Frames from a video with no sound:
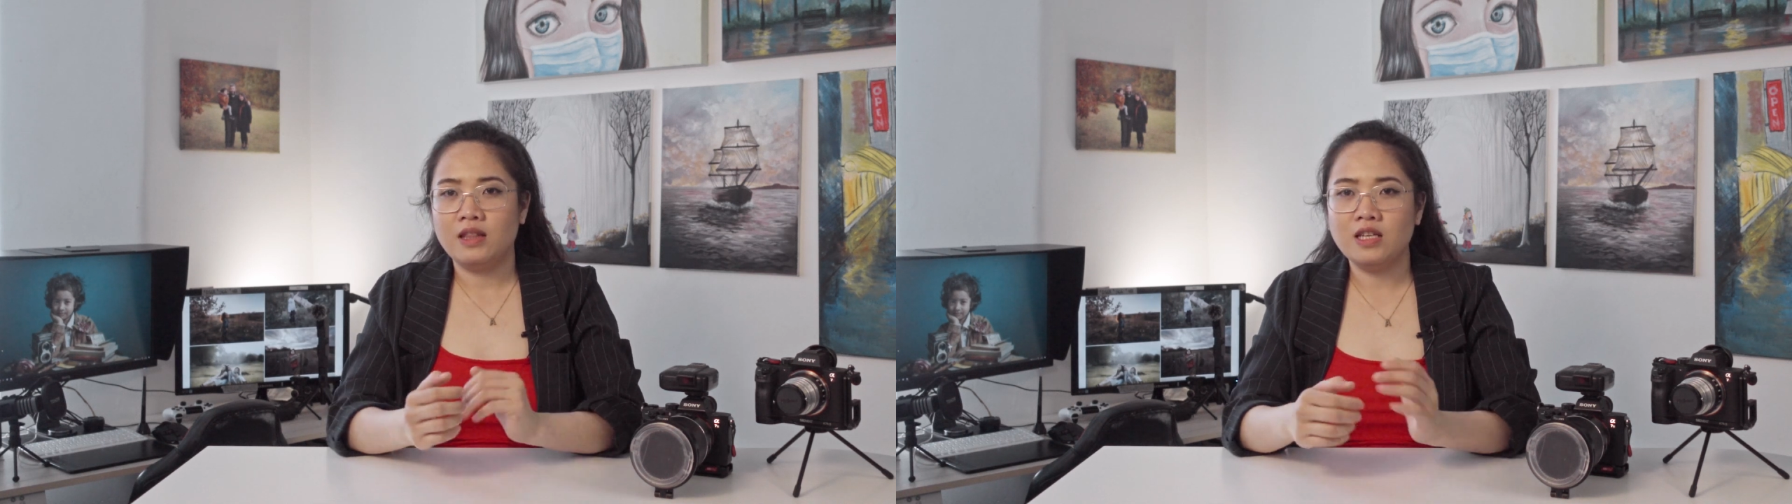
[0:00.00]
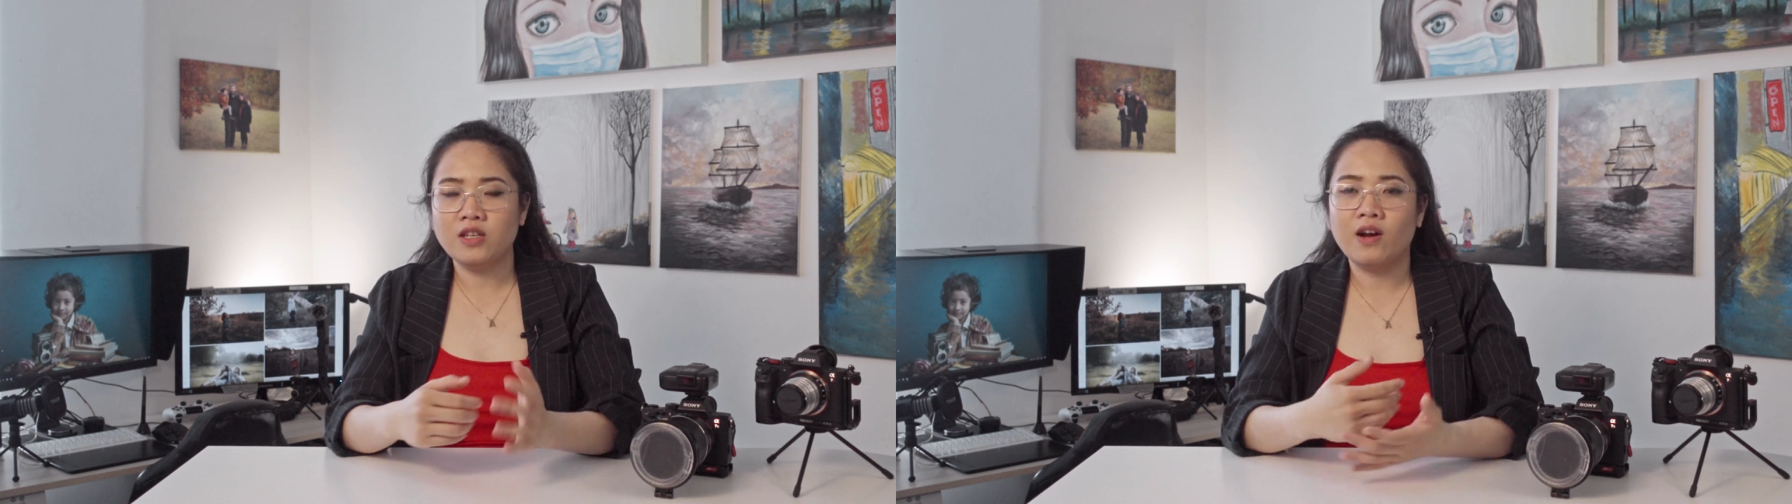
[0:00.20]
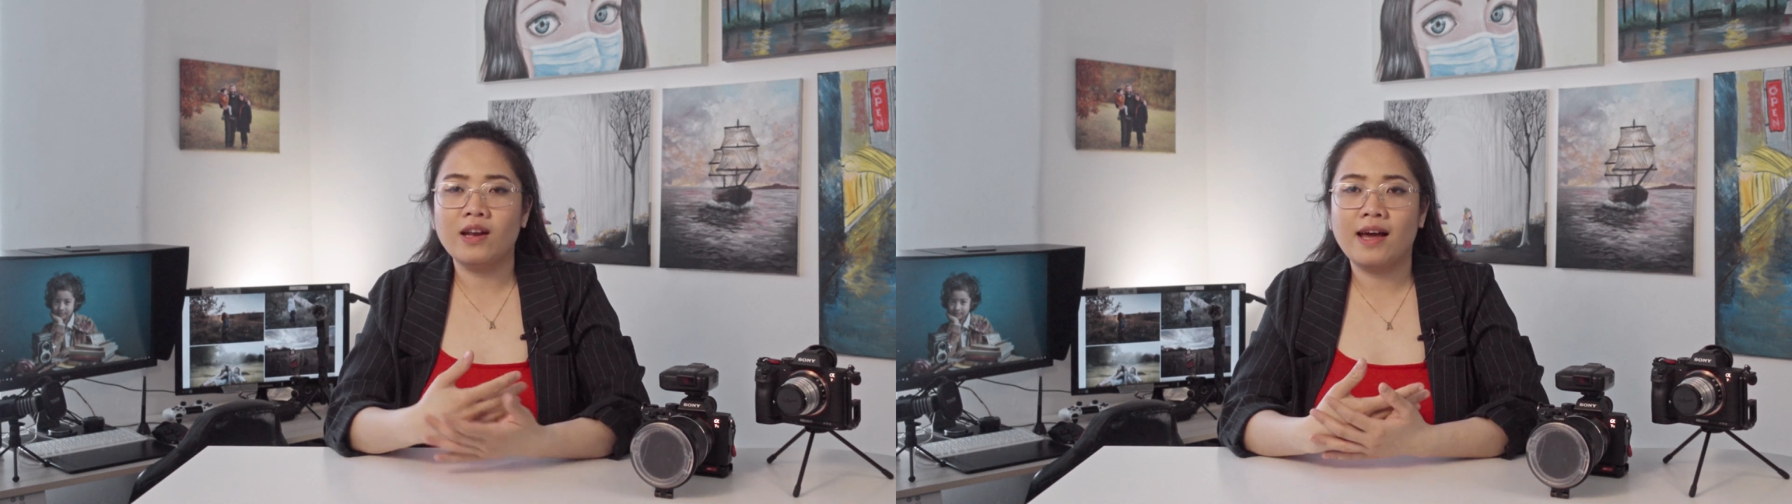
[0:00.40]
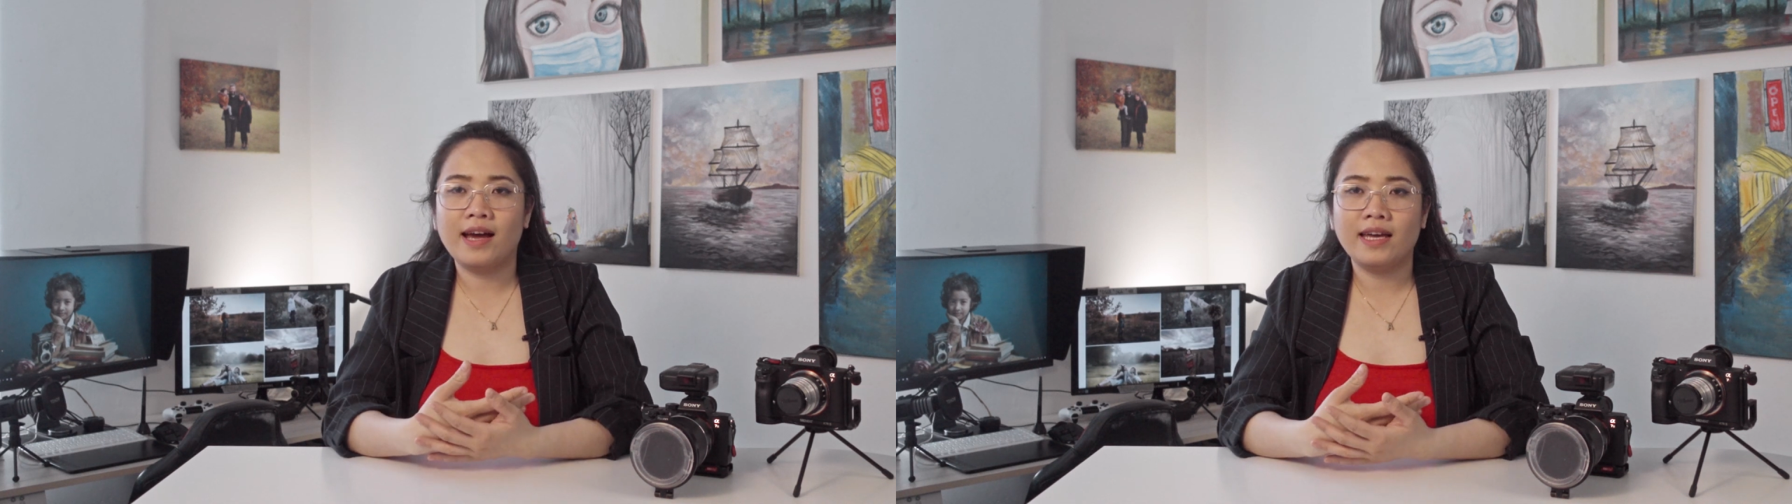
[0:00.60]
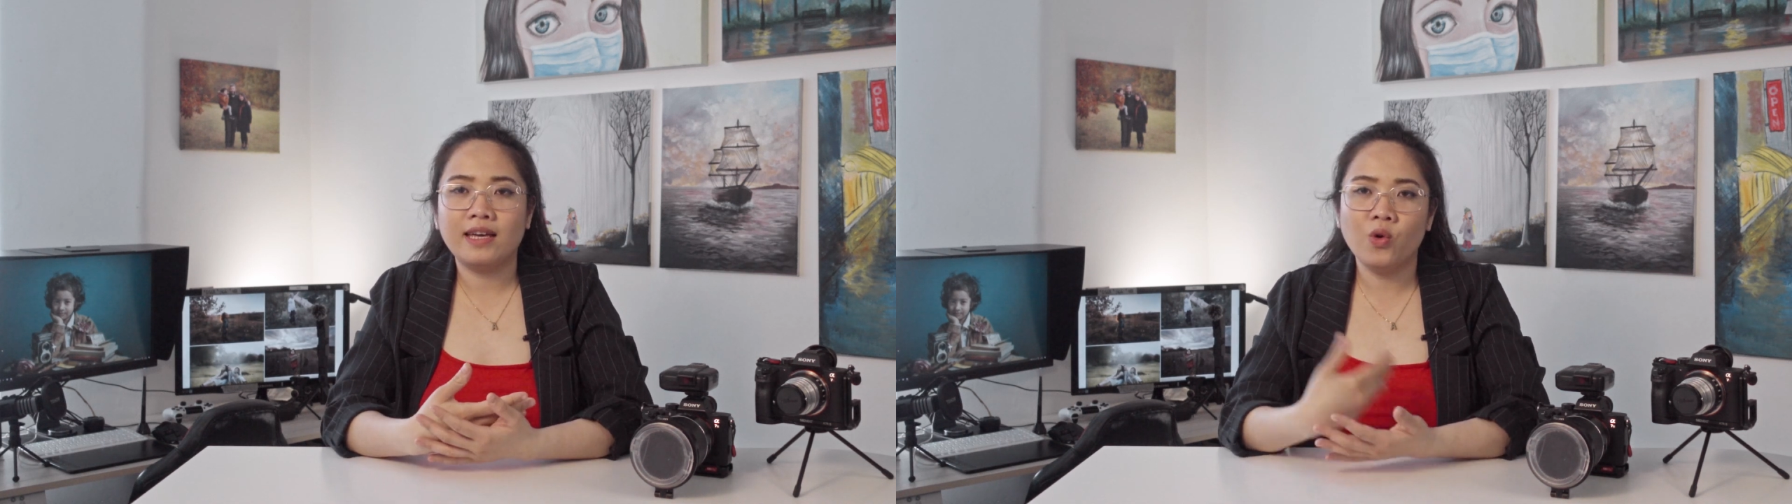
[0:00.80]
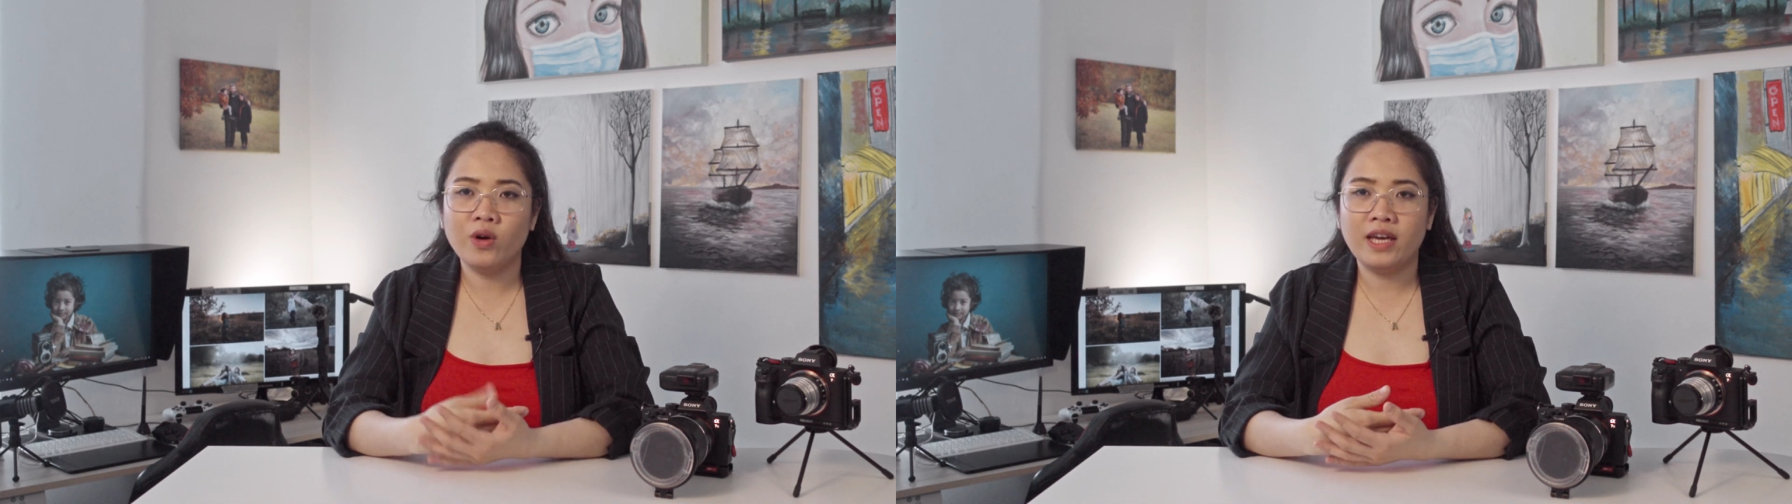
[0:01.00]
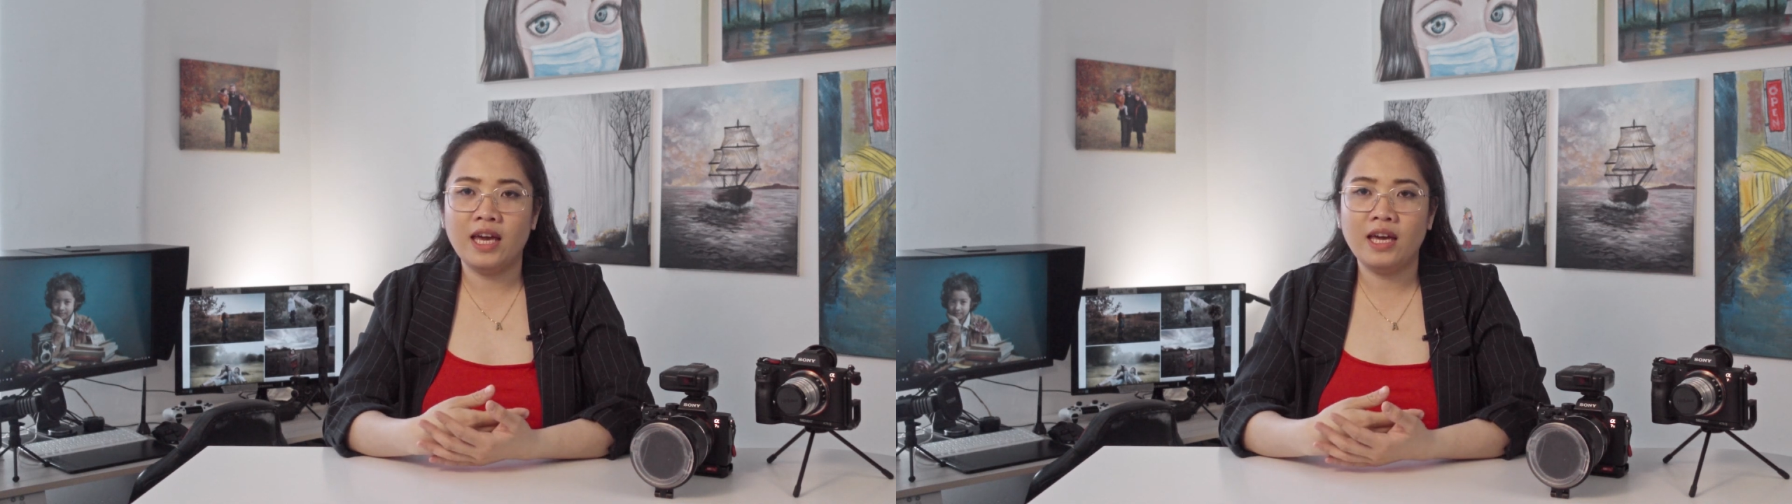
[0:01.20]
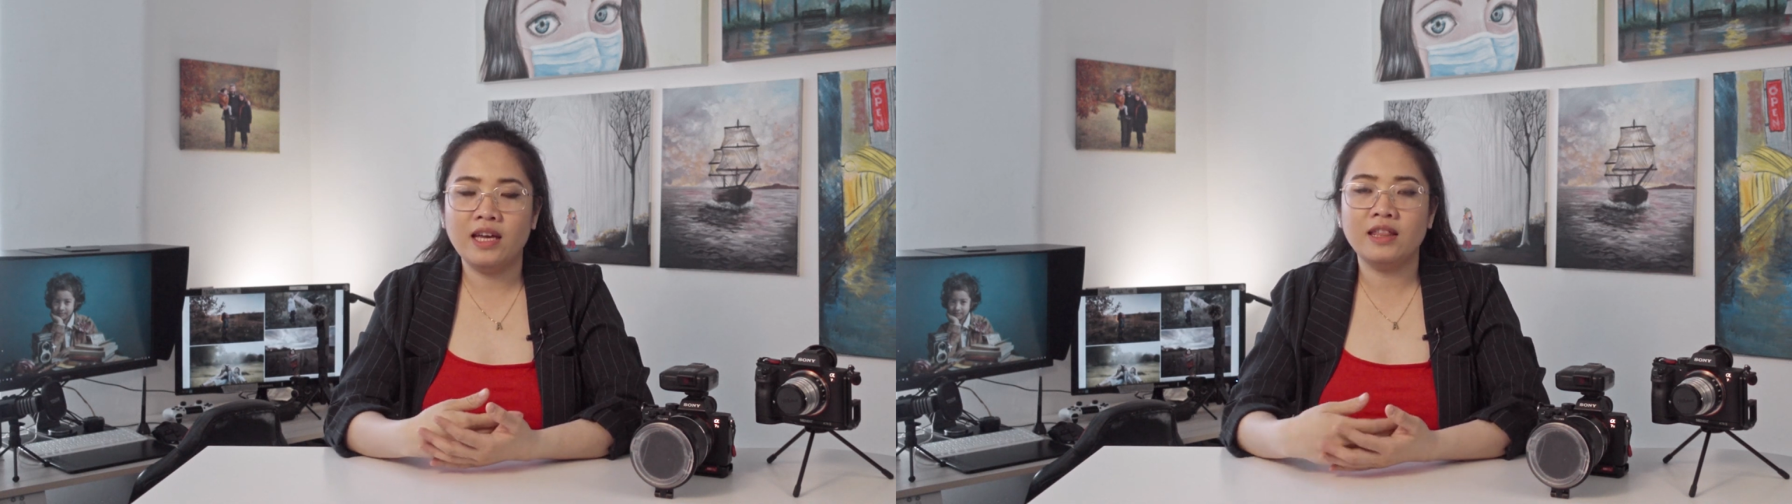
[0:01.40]
These are like
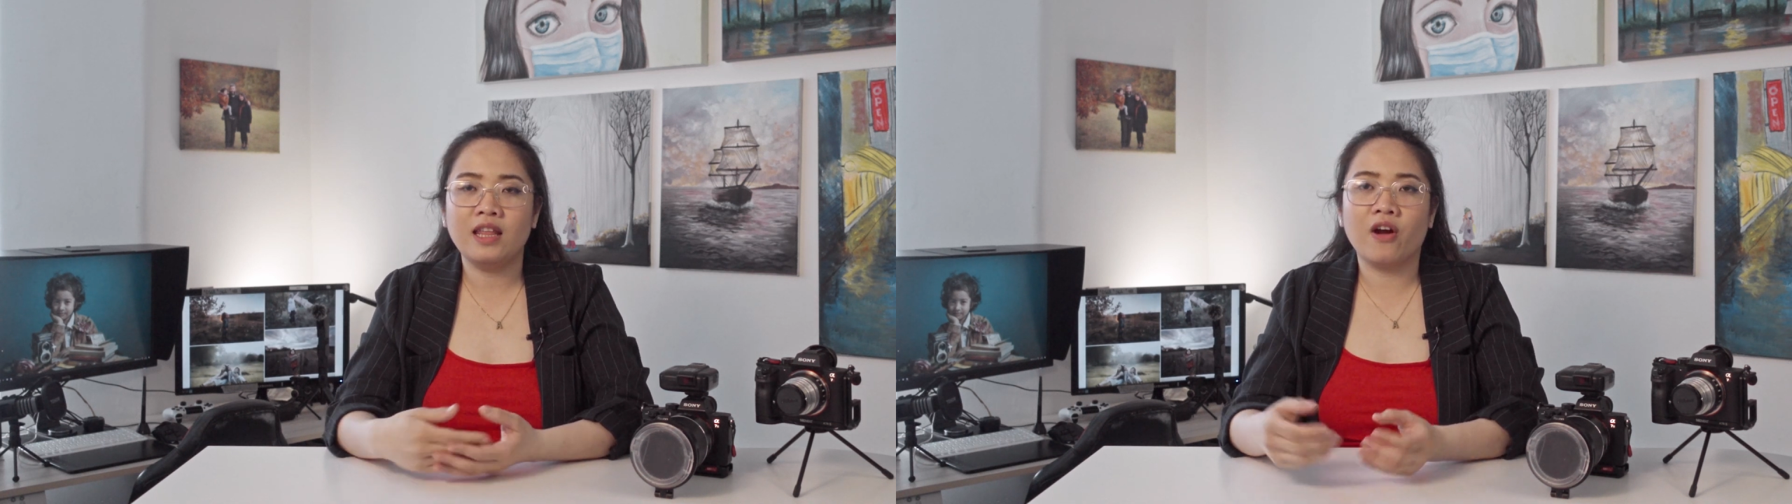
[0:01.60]
cooking,